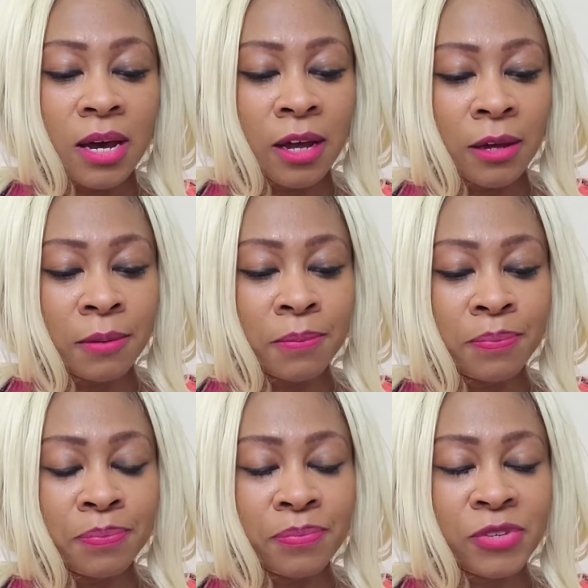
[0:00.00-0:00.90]

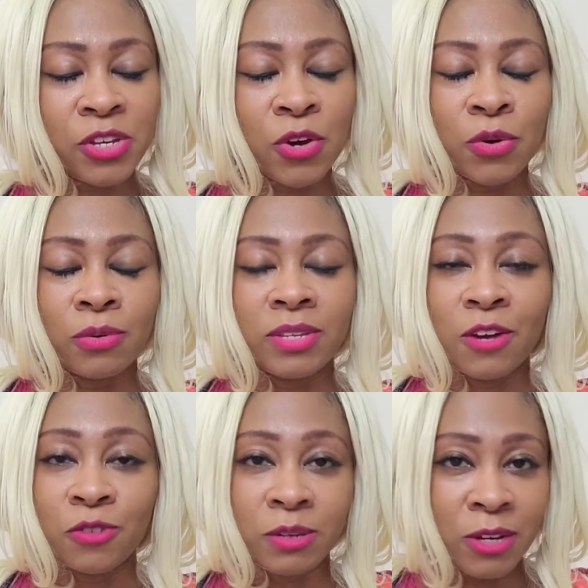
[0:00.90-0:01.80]
So
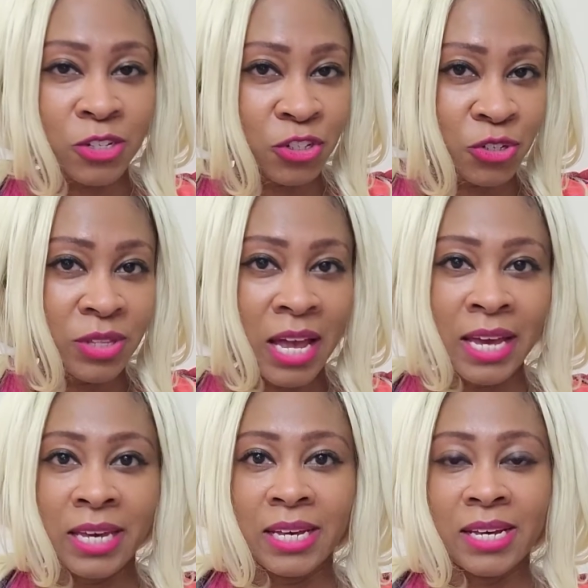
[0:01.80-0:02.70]
definitely make sure you
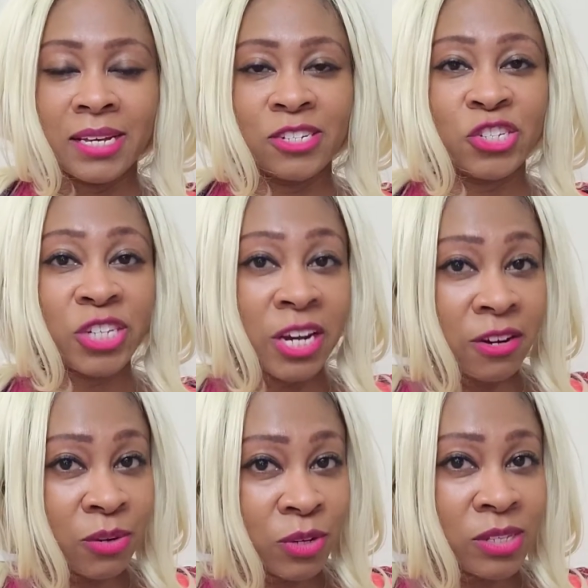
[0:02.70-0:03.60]
like,
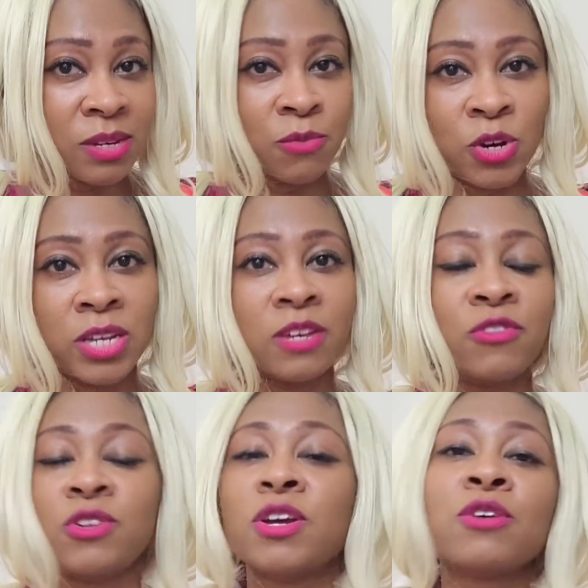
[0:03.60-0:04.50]
share it with someone
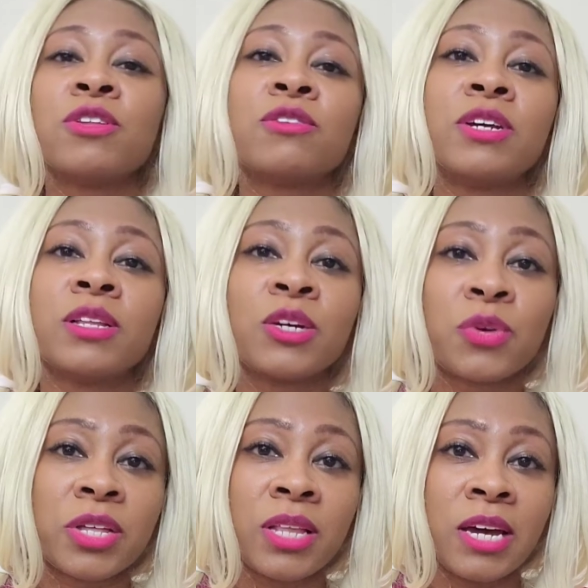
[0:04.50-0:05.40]
if you know they're dealing
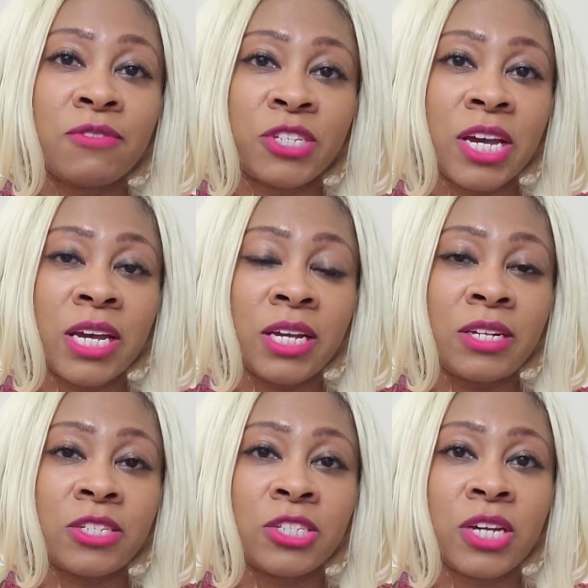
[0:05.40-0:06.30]
with a life
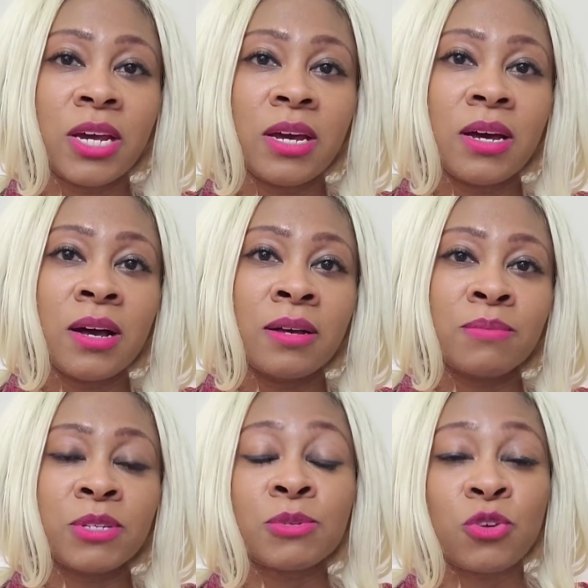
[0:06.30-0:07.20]
change.
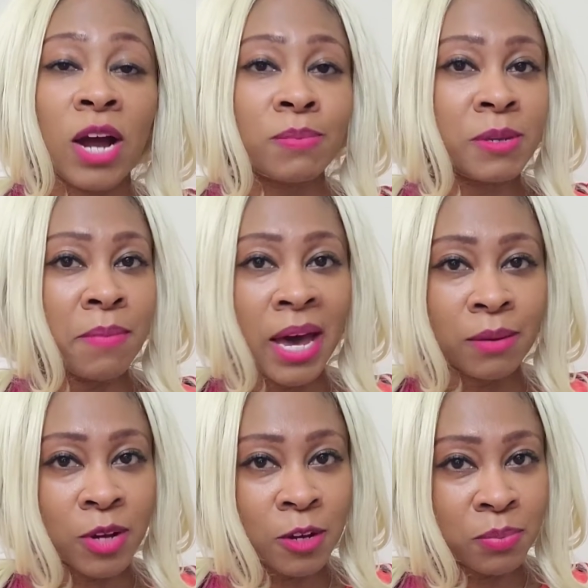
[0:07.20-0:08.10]
Subscribe to
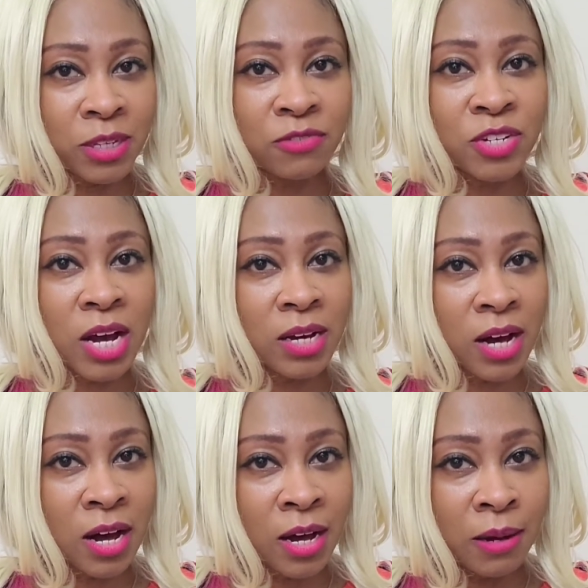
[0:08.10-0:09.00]

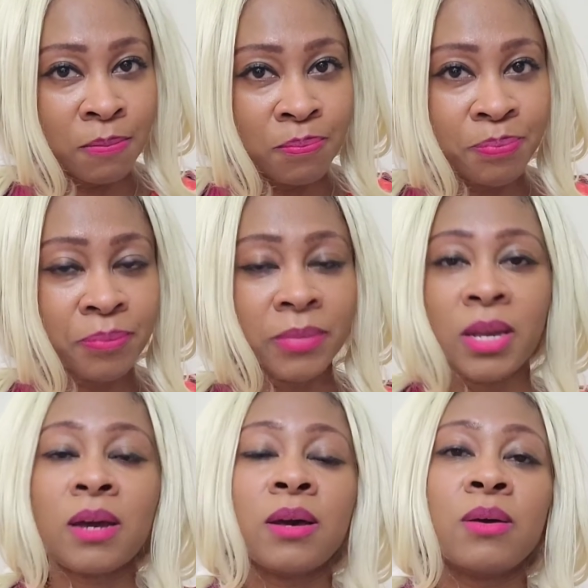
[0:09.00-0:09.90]
MadamUplift.com,
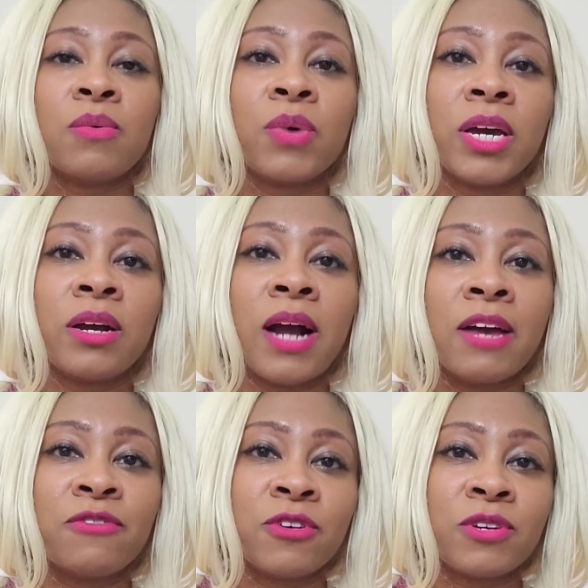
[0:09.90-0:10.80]
where
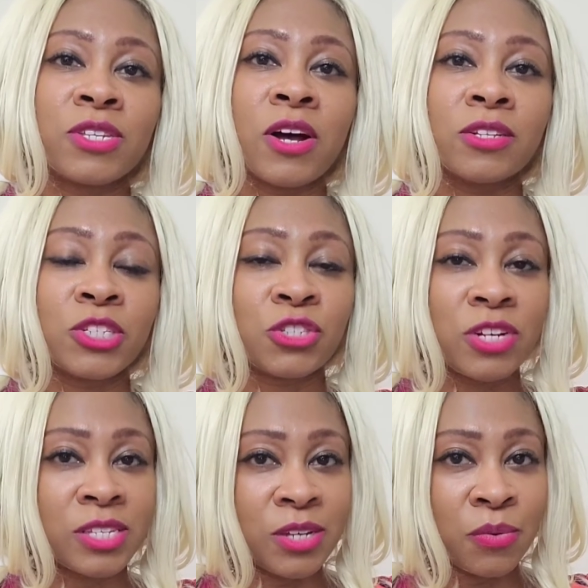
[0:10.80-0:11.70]
I focus on
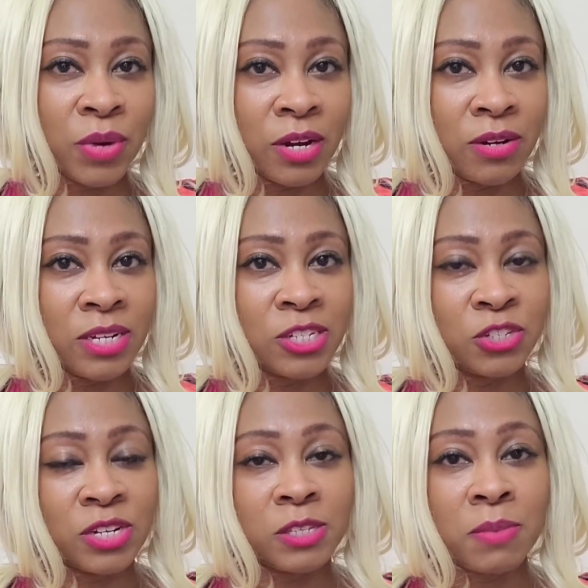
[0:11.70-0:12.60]
stress awareness,
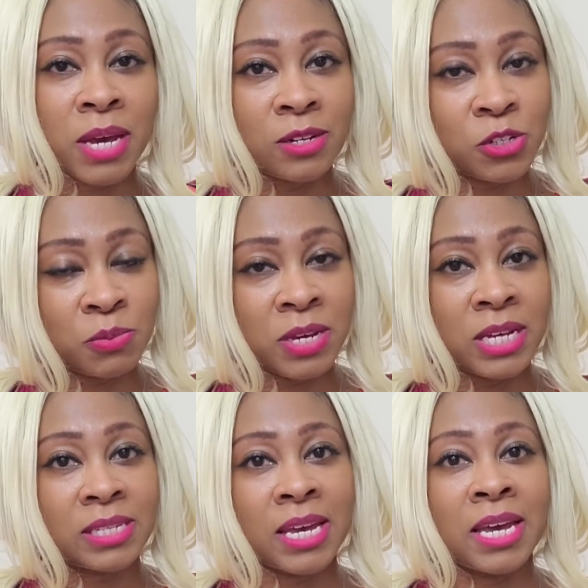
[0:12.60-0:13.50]
stress
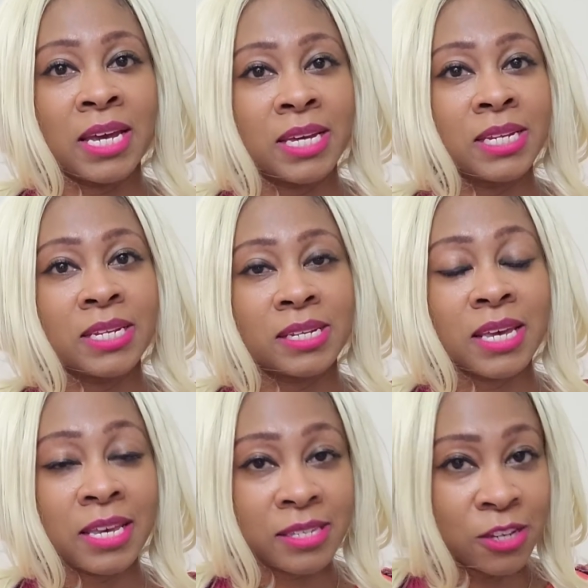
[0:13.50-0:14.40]
management, and
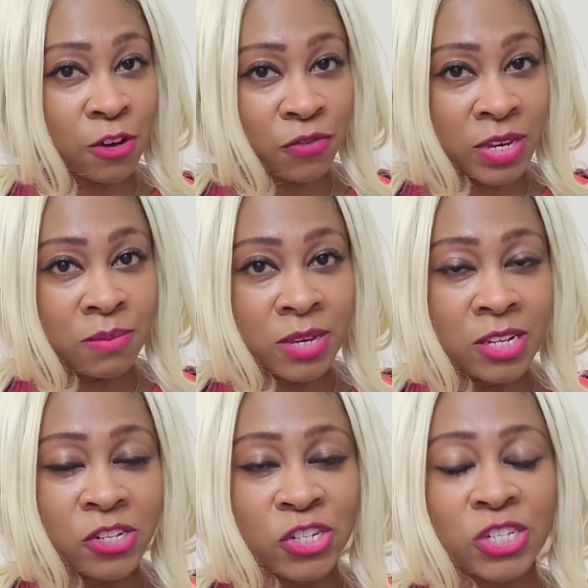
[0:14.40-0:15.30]

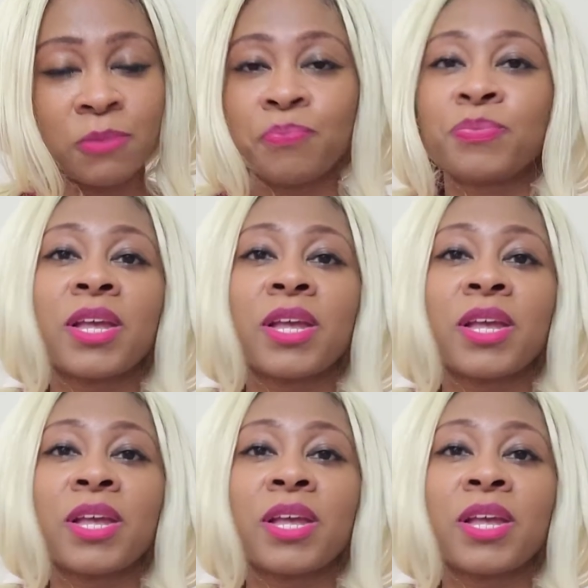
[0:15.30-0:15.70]
self-image.